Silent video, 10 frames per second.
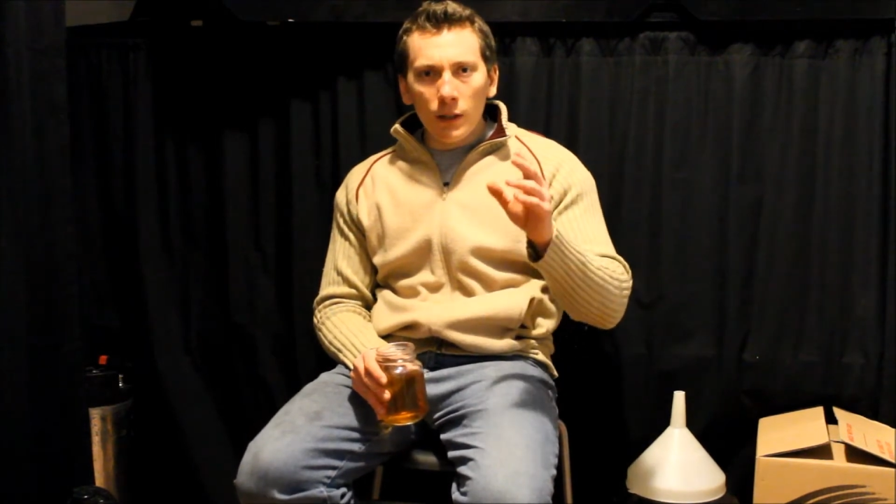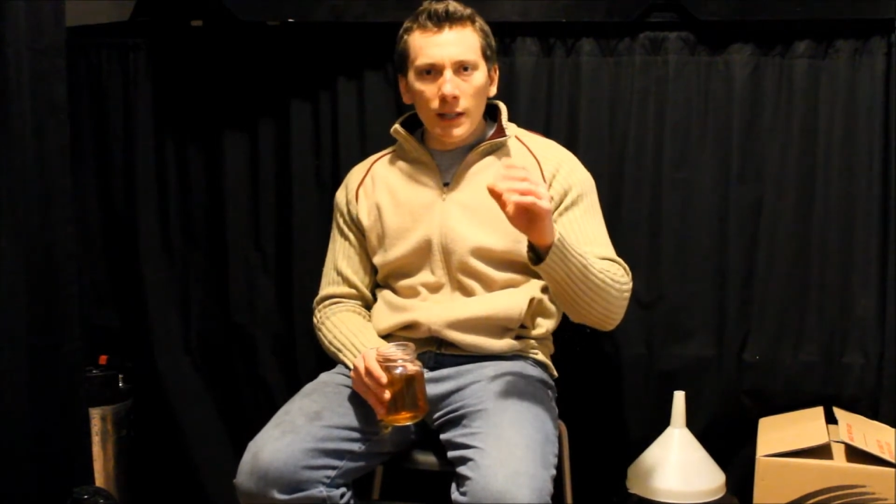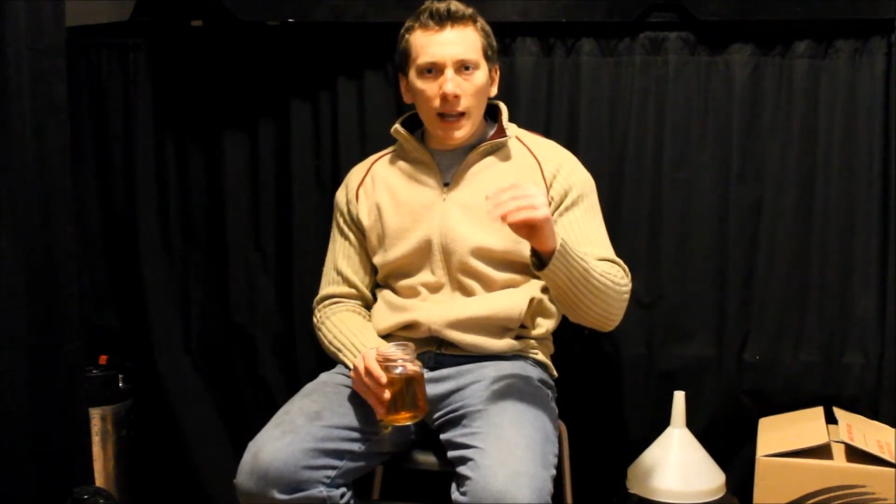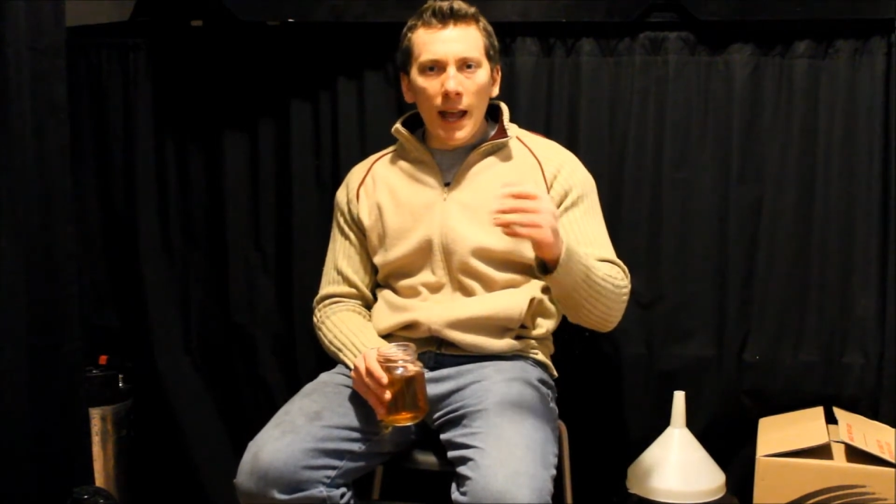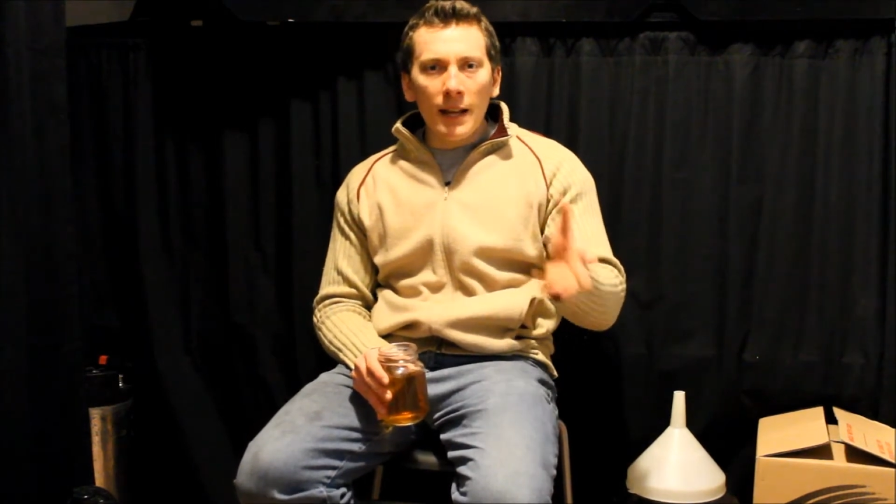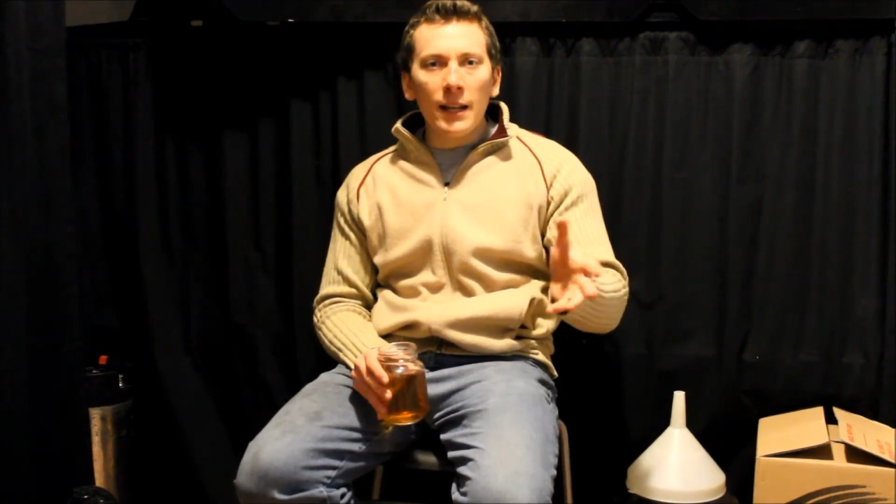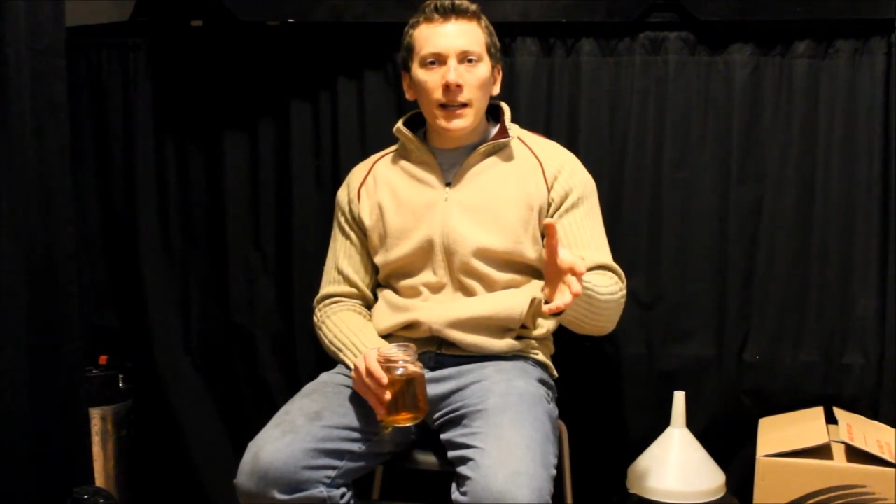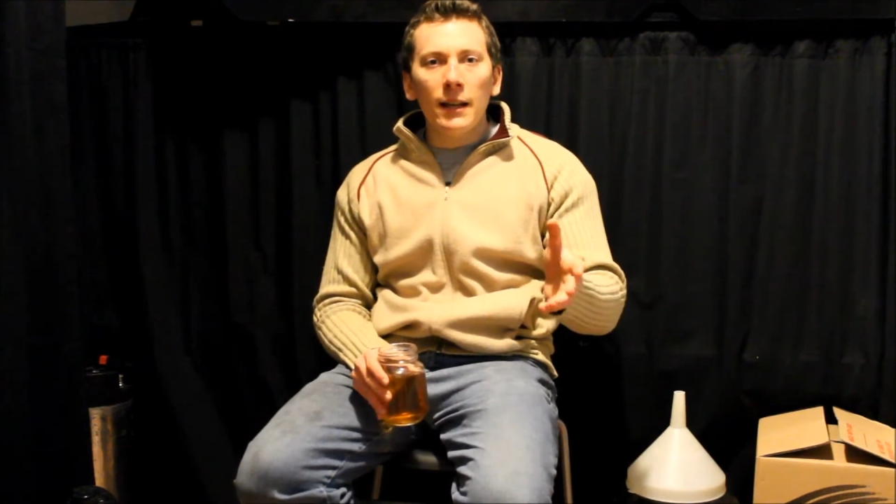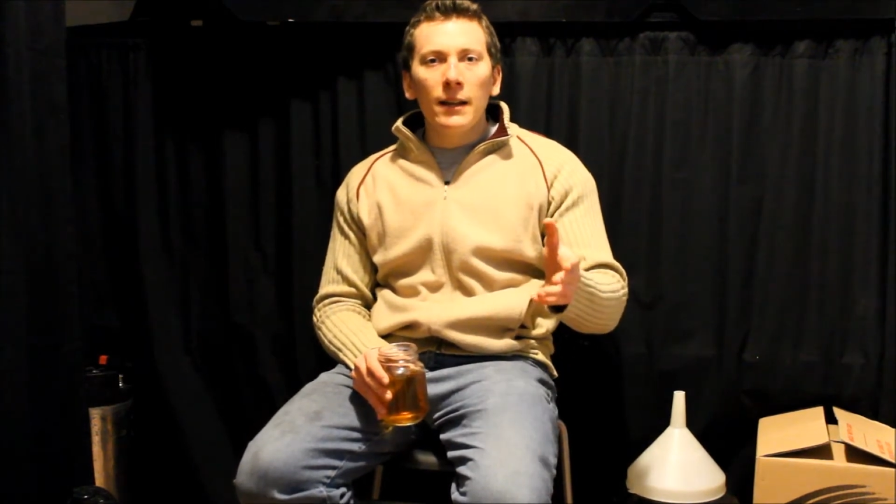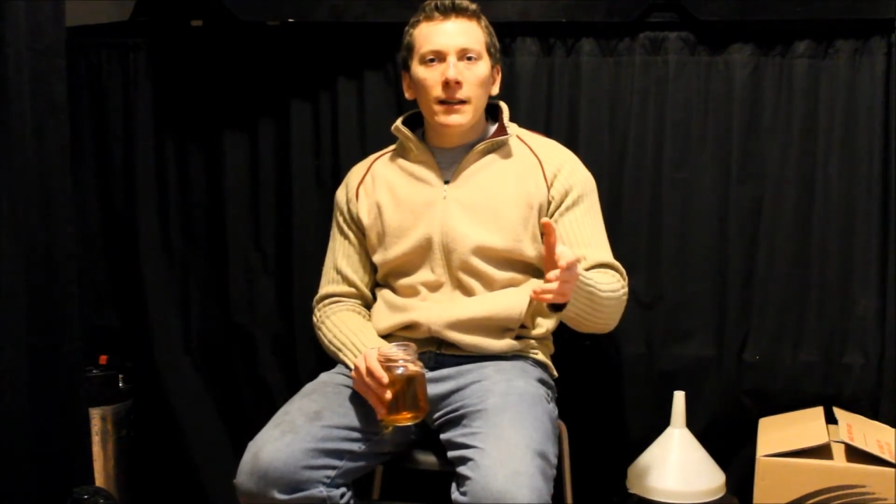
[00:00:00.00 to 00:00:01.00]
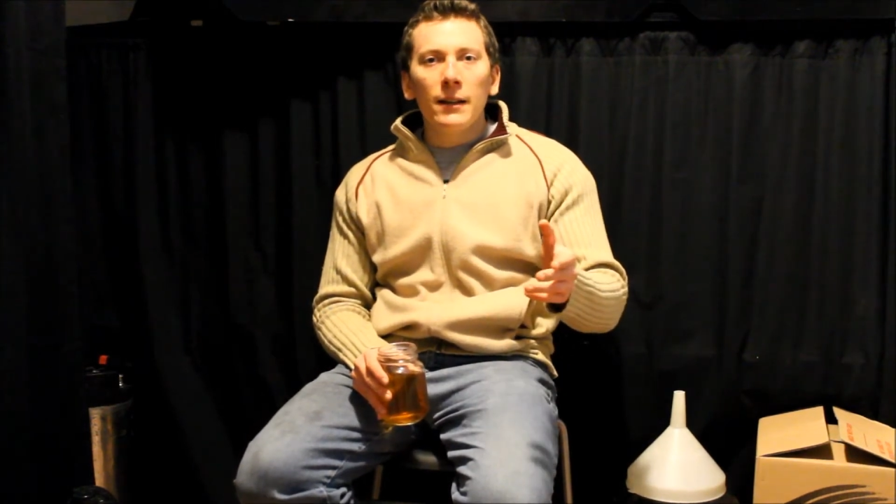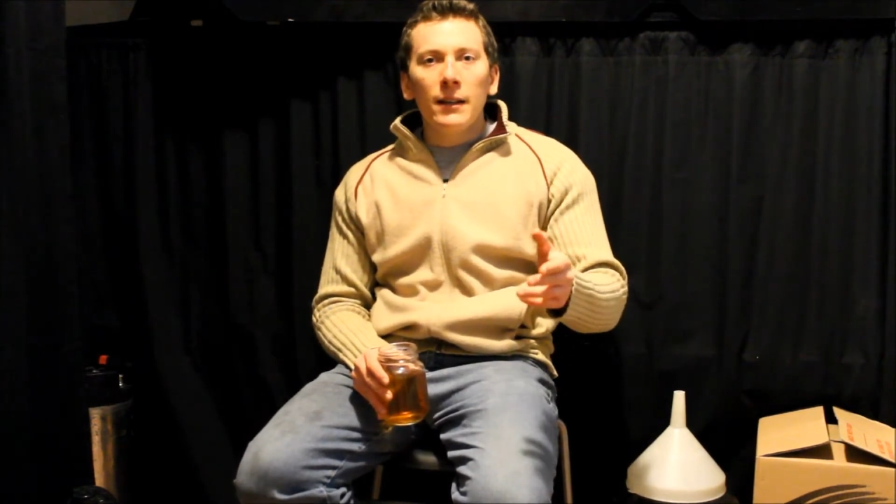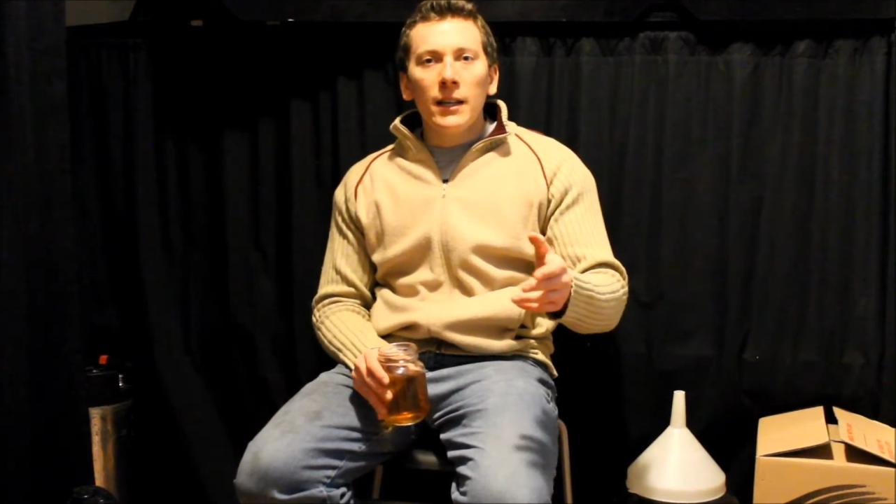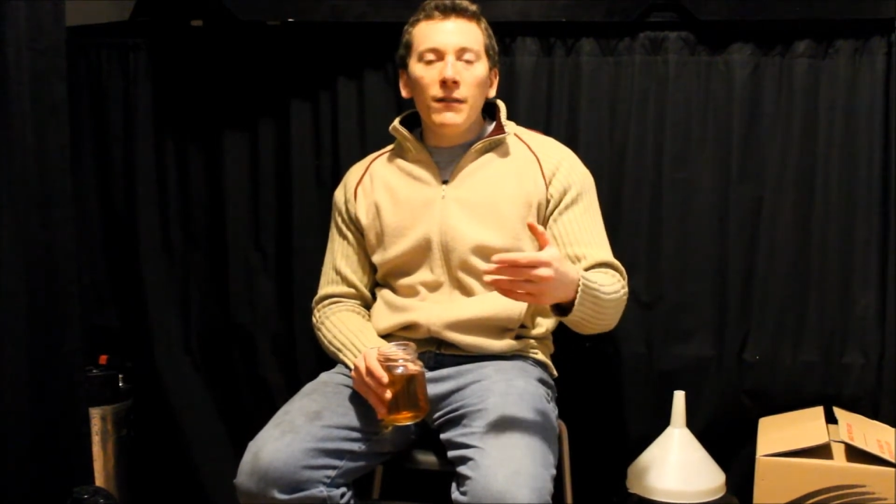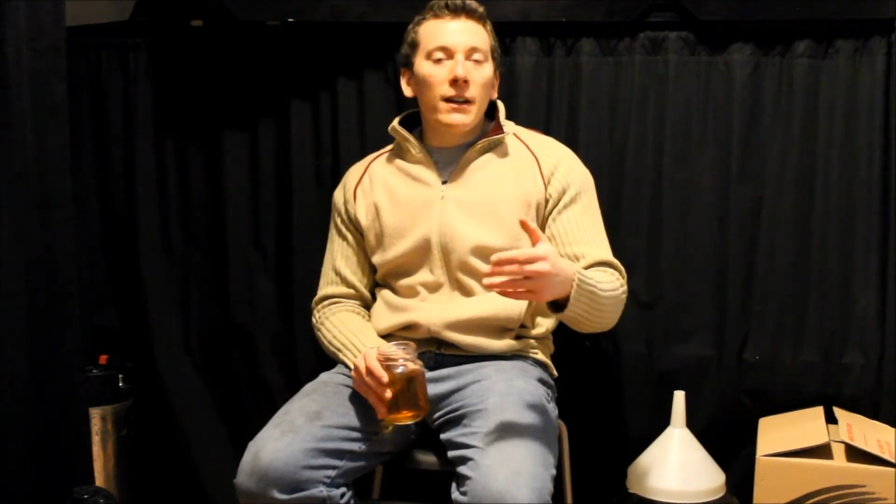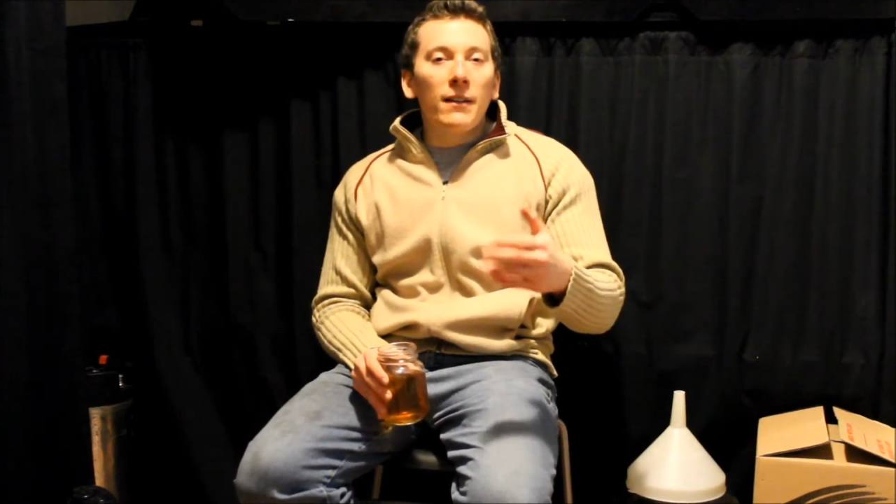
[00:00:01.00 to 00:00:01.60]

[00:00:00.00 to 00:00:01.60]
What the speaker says: to even